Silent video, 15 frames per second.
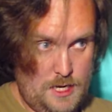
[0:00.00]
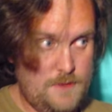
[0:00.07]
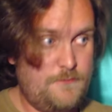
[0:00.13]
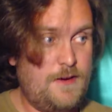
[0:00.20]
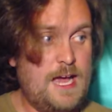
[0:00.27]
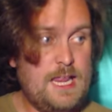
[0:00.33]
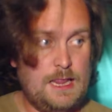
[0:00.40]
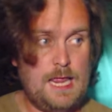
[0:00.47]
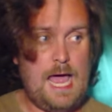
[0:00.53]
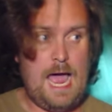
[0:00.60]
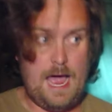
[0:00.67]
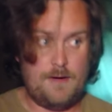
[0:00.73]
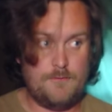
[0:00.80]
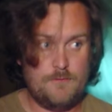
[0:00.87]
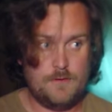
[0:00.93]
If I
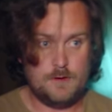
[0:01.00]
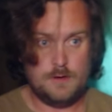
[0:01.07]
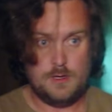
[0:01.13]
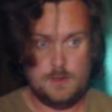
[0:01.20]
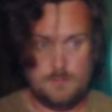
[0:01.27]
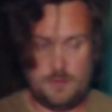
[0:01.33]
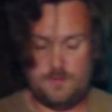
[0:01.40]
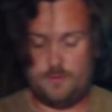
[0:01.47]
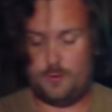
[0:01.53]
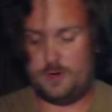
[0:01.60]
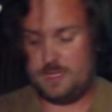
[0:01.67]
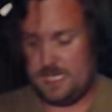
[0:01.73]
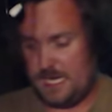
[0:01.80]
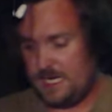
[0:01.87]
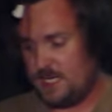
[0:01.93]
laugh before
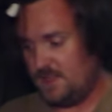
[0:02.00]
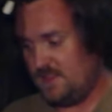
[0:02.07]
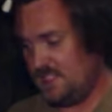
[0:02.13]
the end of